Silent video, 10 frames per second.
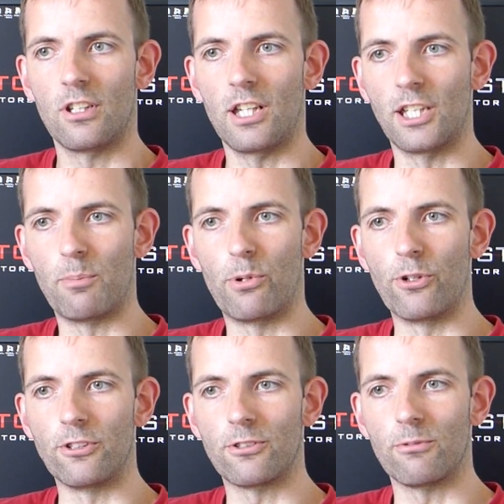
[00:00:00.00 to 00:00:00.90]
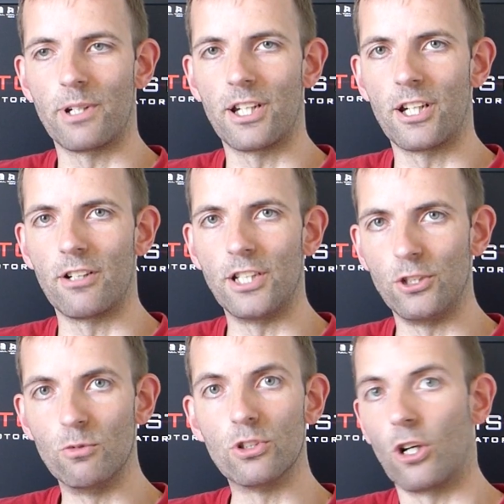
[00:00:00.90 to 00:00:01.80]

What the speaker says: at a point where you would